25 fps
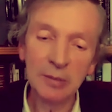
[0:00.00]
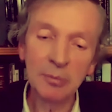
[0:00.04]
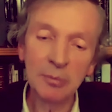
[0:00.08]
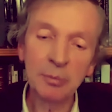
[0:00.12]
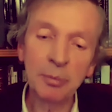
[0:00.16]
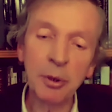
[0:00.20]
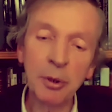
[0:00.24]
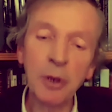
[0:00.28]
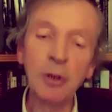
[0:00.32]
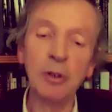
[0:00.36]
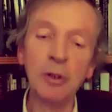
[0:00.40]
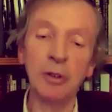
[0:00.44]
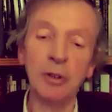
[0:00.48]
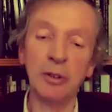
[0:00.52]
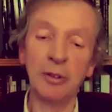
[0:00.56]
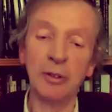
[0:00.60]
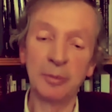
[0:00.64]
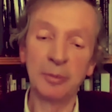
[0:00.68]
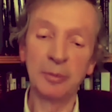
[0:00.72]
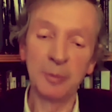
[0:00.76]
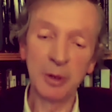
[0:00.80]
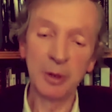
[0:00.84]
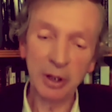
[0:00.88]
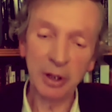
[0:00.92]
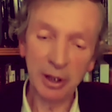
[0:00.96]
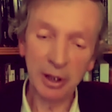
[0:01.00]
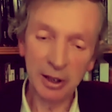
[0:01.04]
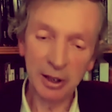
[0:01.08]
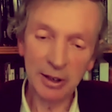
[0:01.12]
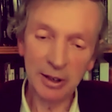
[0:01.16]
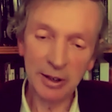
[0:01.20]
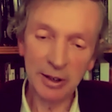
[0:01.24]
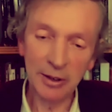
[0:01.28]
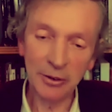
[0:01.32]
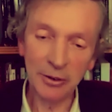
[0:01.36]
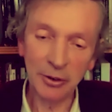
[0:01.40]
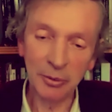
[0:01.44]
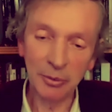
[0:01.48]
prove
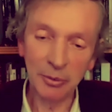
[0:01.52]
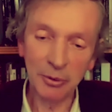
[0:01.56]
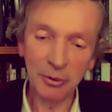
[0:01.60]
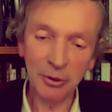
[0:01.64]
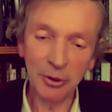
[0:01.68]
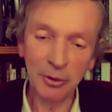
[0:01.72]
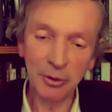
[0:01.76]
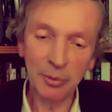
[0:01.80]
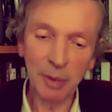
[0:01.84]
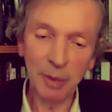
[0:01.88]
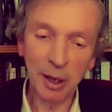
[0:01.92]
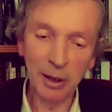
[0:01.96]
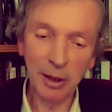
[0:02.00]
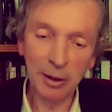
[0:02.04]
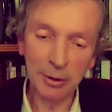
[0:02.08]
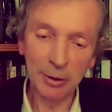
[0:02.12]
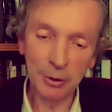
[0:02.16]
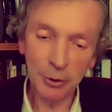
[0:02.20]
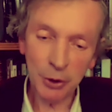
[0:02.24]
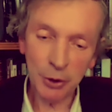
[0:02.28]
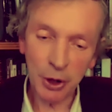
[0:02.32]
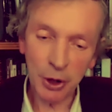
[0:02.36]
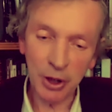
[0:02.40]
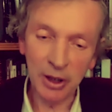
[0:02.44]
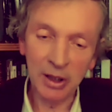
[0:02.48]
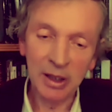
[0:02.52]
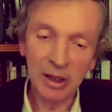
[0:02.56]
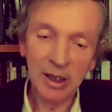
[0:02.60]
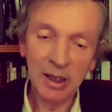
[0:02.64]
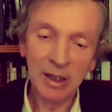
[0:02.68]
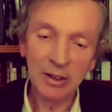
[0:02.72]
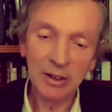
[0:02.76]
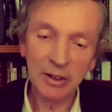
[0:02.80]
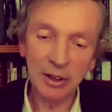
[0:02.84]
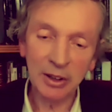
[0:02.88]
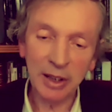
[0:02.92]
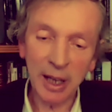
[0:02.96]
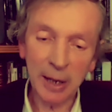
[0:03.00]
materialism through biology
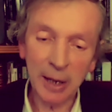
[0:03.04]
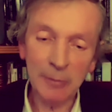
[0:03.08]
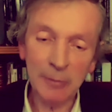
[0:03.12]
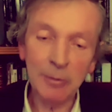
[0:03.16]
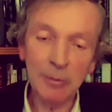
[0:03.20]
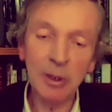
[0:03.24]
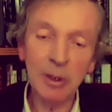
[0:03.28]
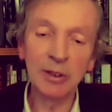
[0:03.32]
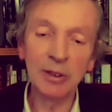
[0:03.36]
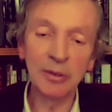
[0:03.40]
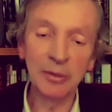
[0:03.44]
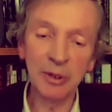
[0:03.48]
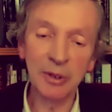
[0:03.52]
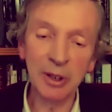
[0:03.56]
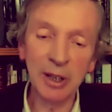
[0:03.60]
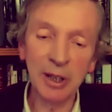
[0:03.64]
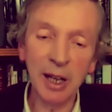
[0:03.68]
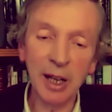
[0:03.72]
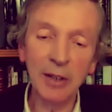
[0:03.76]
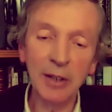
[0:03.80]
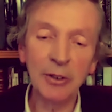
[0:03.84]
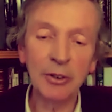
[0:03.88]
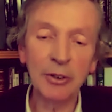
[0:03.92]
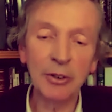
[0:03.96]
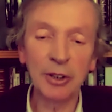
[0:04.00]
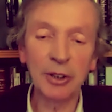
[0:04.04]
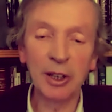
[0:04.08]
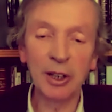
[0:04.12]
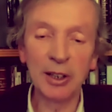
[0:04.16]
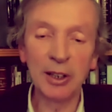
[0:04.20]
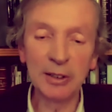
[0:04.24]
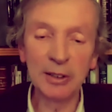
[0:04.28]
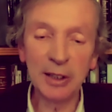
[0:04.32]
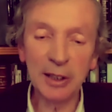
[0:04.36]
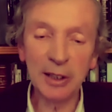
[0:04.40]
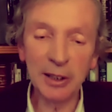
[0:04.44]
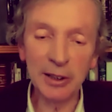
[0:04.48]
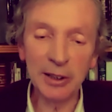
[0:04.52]
to get rid of the last
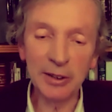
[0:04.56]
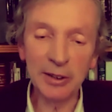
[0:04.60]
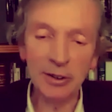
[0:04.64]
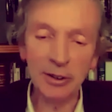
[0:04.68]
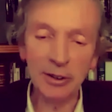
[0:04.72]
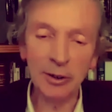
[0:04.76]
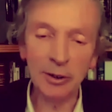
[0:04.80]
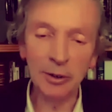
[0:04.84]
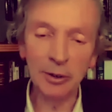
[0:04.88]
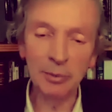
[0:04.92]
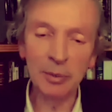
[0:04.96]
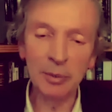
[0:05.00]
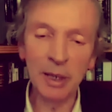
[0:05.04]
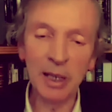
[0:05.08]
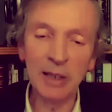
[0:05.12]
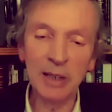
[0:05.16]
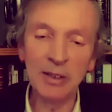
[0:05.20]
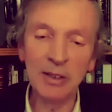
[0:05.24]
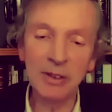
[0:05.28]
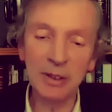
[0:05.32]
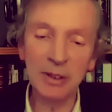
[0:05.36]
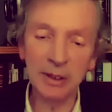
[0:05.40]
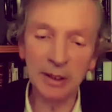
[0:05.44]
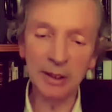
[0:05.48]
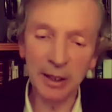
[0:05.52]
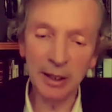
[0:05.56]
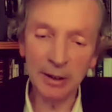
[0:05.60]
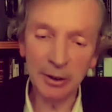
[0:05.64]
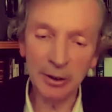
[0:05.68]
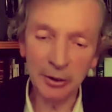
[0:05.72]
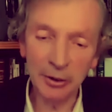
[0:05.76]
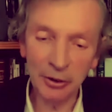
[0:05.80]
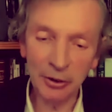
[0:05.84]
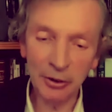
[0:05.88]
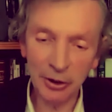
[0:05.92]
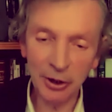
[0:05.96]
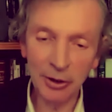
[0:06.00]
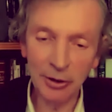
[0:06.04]
idea that could be anything like a
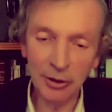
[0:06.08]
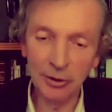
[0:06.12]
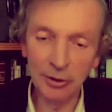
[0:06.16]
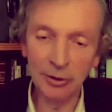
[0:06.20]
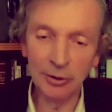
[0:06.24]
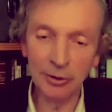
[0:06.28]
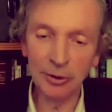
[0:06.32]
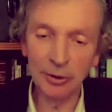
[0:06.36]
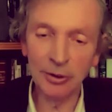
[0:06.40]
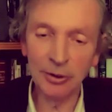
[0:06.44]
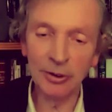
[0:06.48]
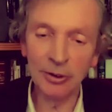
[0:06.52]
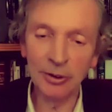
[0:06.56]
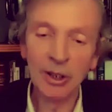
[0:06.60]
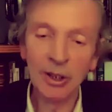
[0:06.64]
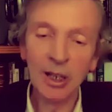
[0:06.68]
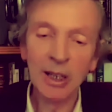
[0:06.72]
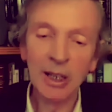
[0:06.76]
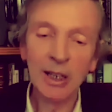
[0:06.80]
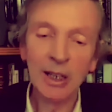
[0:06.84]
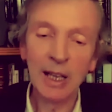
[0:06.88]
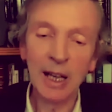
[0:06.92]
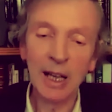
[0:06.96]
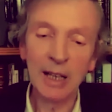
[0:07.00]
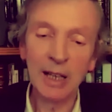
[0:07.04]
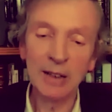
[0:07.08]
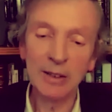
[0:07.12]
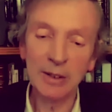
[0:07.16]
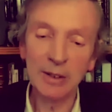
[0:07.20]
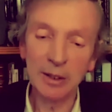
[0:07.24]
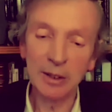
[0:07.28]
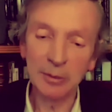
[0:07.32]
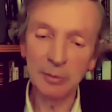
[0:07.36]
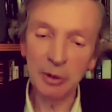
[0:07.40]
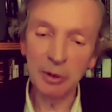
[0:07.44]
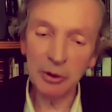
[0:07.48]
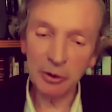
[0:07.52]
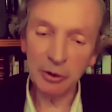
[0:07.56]
soul or
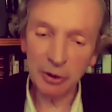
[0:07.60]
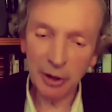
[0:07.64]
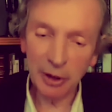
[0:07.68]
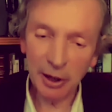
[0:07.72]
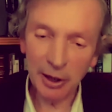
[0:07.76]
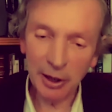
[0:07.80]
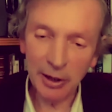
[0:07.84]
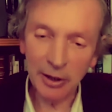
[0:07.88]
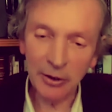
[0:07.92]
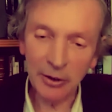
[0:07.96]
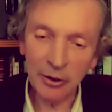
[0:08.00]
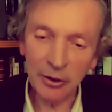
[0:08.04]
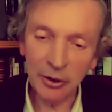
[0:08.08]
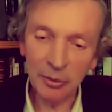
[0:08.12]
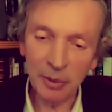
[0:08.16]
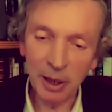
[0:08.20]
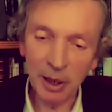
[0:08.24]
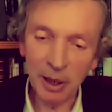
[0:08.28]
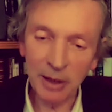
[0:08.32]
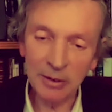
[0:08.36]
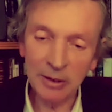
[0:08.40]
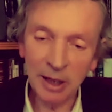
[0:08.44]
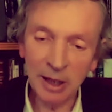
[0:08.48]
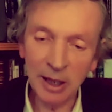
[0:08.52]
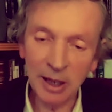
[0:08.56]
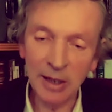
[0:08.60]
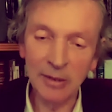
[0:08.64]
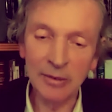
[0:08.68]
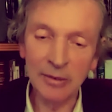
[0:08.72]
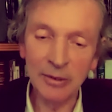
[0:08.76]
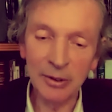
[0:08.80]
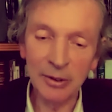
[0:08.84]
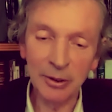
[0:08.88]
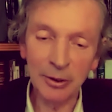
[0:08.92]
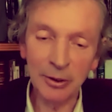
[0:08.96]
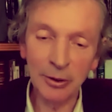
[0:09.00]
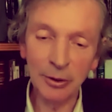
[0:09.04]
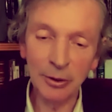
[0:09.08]
anything mysterious about life
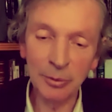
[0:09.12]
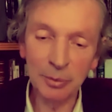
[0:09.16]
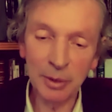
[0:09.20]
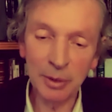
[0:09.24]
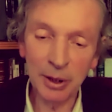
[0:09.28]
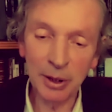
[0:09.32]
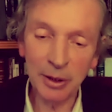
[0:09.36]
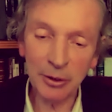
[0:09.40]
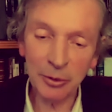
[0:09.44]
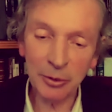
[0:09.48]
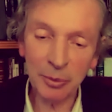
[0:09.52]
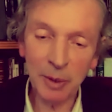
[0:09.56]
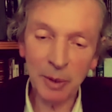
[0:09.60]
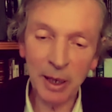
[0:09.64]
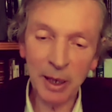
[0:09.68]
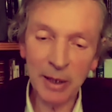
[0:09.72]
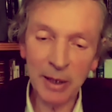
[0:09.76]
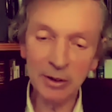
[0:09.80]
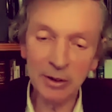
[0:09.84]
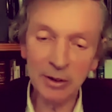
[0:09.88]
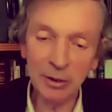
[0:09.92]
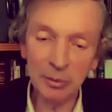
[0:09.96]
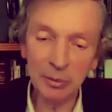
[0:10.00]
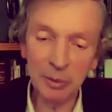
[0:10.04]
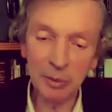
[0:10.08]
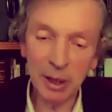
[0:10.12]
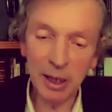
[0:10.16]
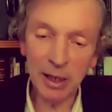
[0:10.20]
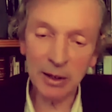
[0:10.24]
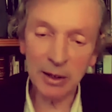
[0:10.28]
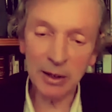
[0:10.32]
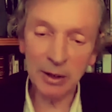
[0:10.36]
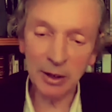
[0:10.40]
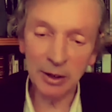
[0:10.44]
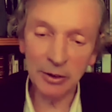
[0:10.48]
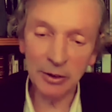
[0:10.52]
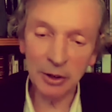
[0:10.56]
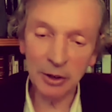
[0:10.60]
that couldn't be explained in
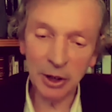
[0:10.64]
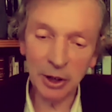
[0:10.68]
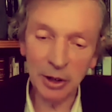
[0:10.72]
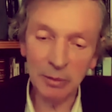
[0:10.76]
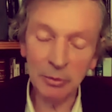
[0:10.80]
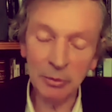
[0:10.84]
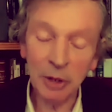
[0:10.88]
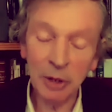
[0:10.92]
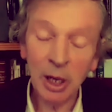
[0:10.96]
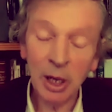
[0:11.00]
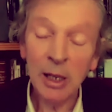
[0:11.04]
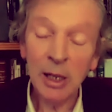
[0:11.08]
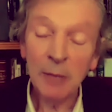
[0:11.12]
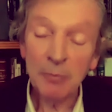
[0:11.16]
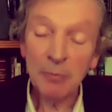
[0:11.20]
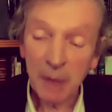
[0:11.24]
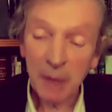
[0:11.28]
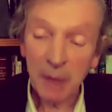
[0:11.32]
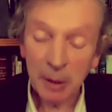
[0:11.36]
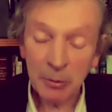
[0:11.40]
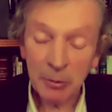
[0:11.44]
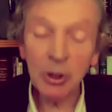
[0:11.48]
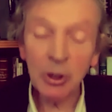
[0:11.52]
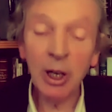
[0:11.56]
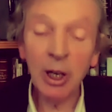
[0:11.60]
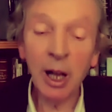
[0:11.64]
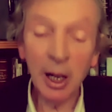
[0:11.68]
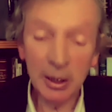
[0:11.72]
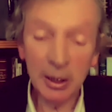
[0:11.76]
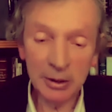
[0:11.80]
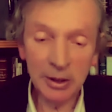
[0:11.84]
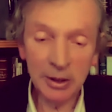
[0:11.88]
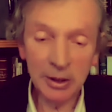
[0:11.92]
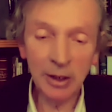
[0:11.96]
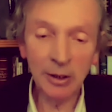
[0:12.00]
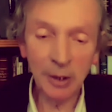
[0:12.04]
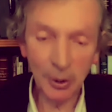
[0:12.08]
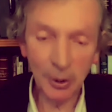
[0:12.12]
molecular terms. It was an
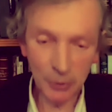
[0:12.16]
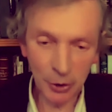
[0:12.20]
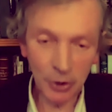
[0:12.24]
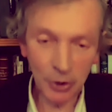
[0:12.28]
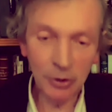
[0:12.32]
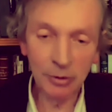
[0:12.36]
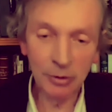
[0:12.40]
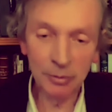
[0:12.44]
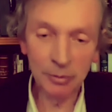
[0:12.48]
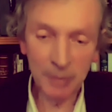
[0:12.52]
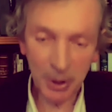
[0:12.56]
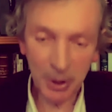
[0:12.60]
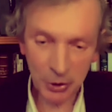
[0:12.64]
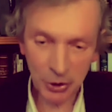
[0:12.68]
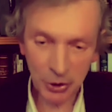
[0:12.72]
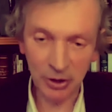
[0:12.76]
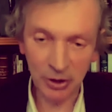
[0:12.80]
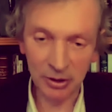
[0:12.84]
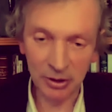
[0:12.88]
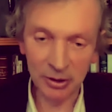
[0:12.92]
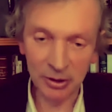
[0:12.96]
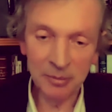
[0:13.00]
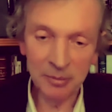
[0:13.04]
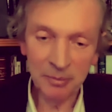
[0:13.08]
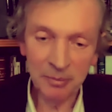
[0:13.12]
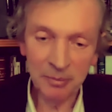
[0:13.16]
ideological mission.